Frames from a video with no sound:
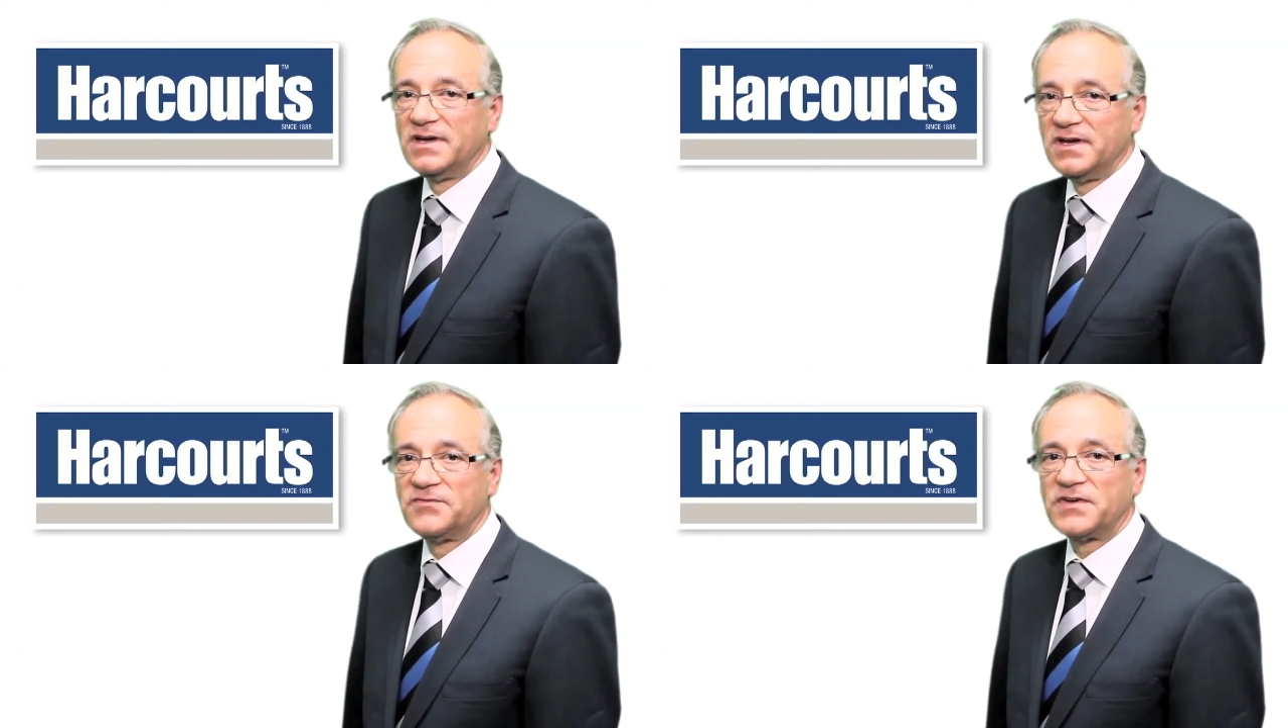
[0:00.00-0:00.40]

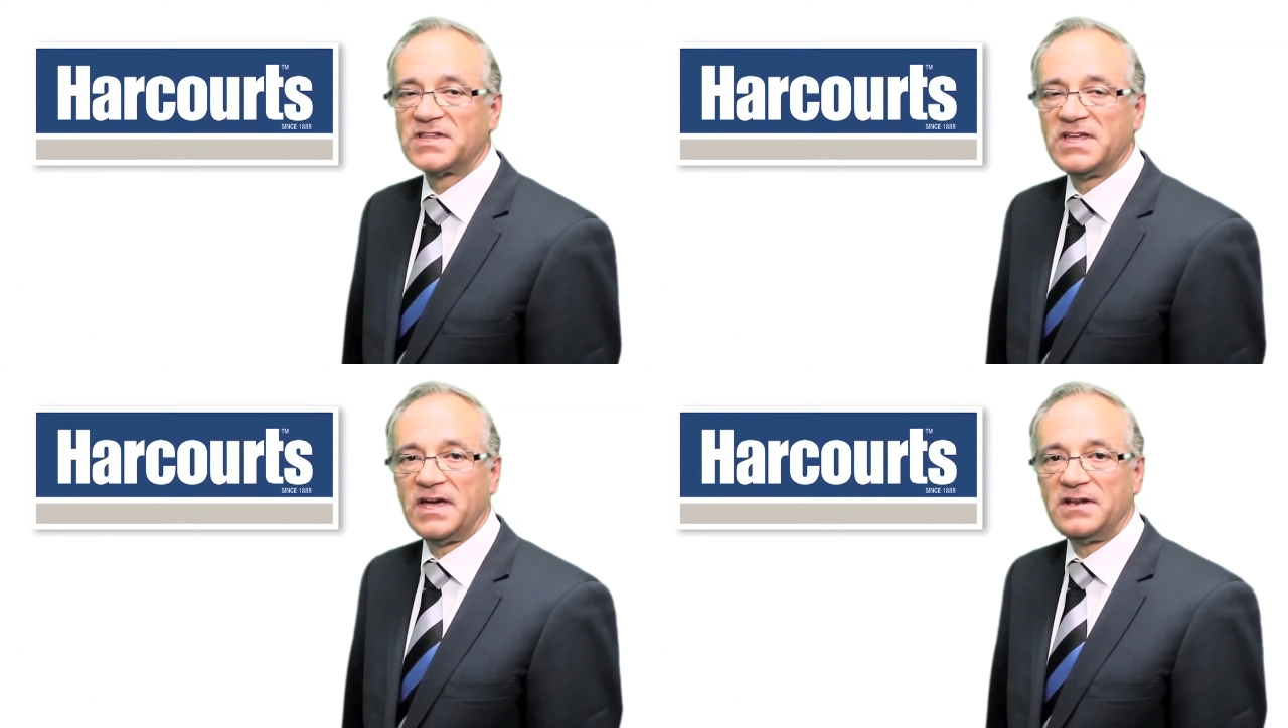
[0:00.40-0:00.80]
If at
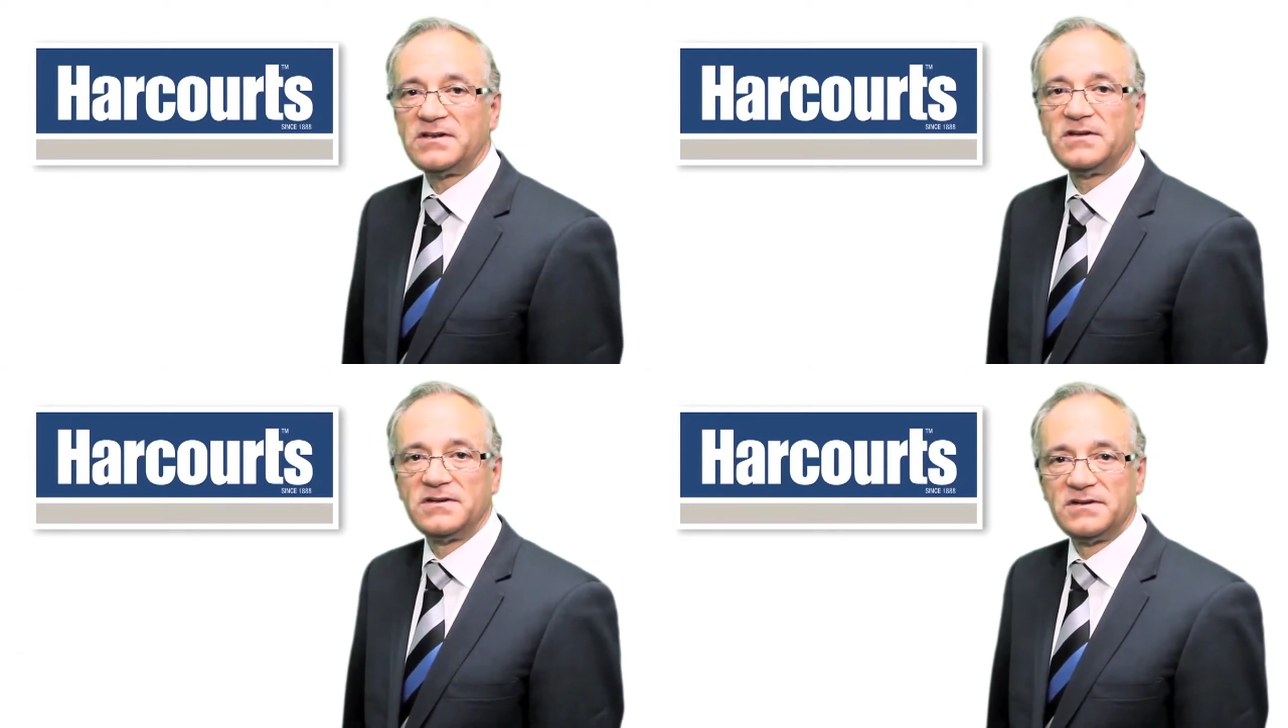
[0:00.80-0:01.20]
the end
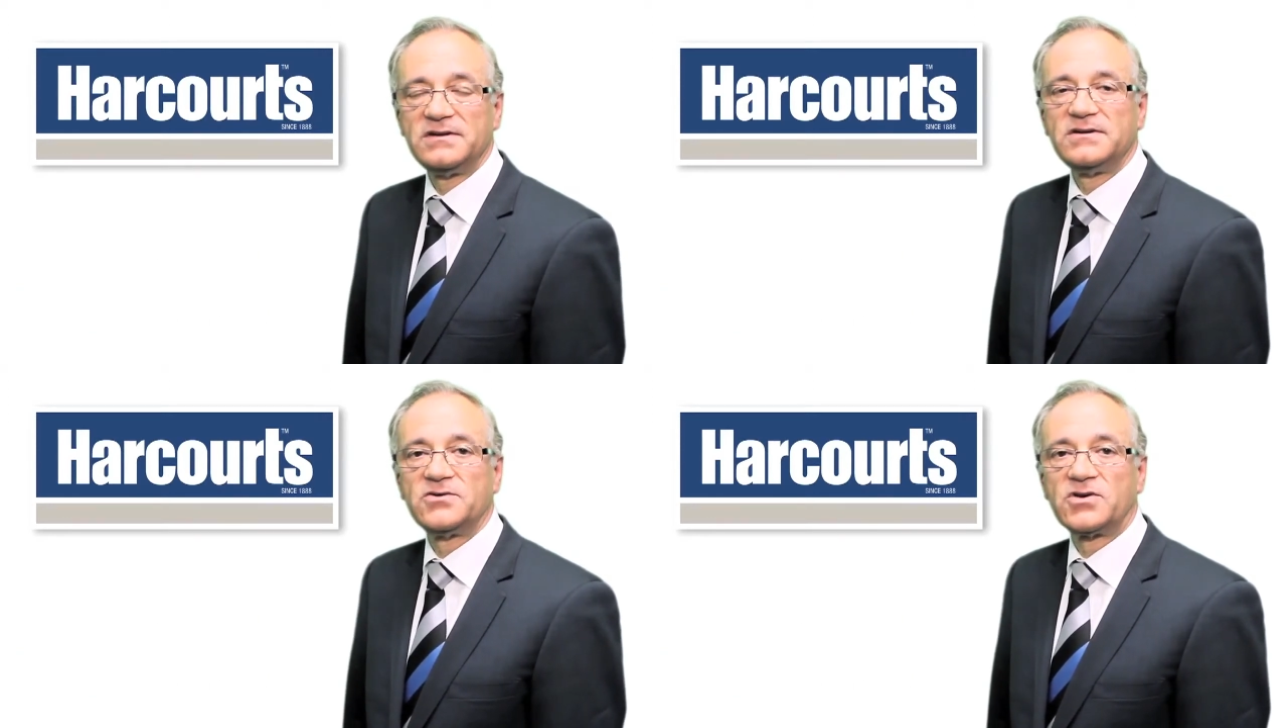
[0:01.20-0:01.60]

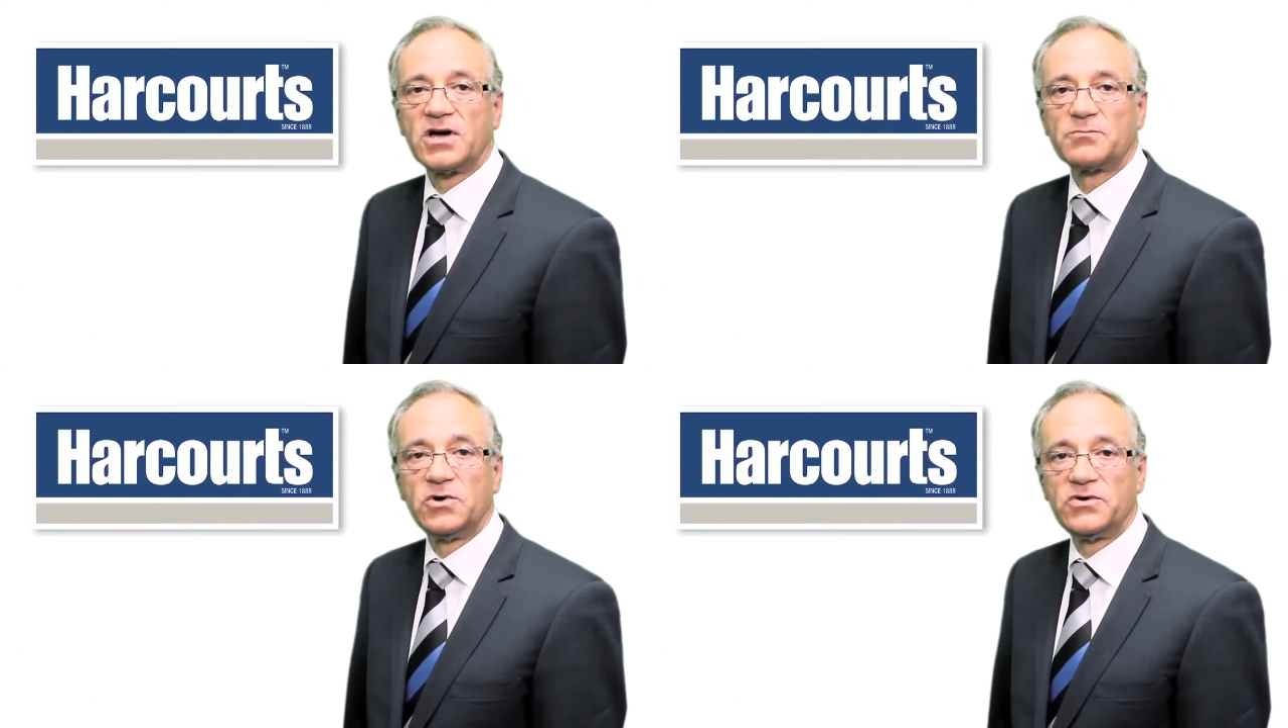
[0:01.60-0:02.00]
you would
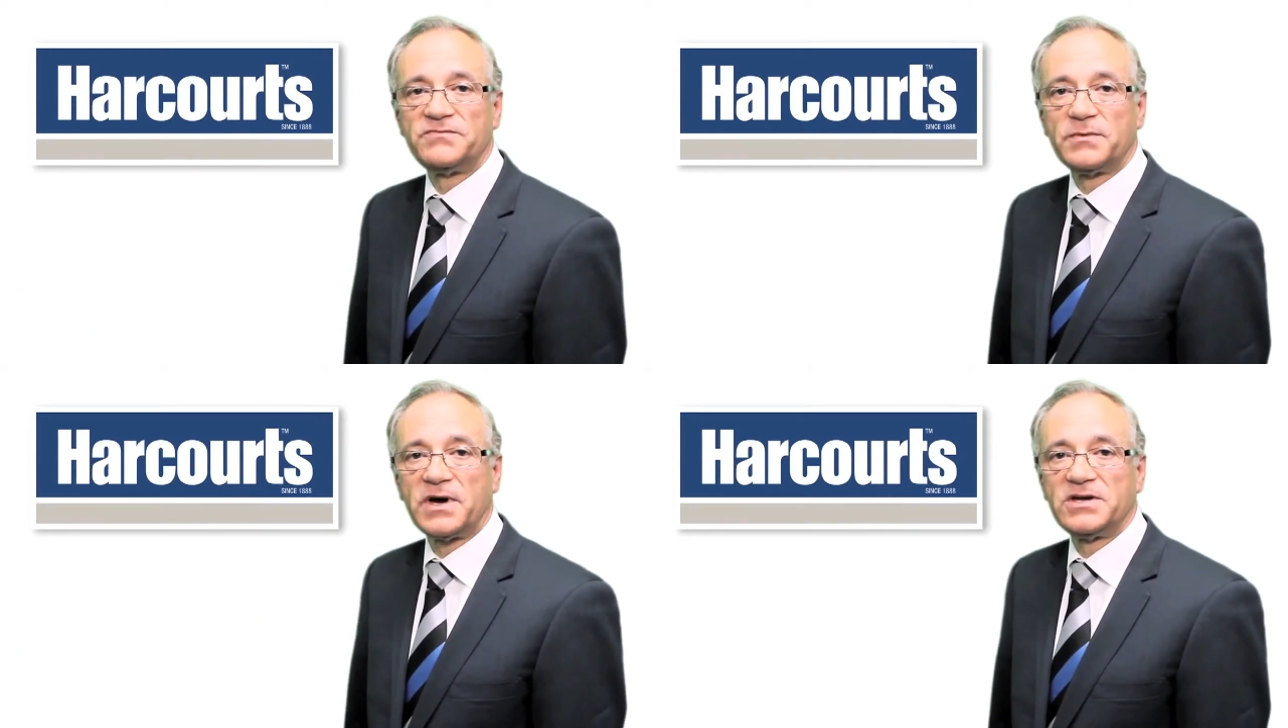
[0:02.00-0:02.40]
like more
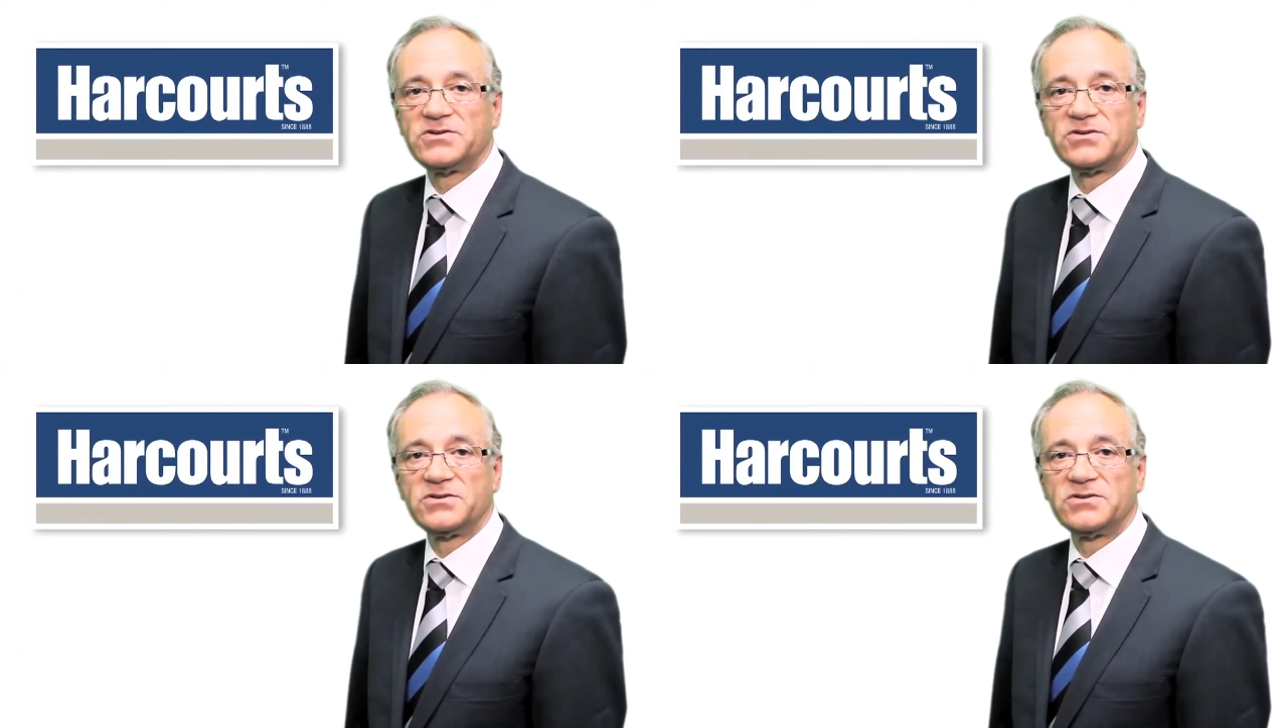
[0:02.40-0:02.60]
information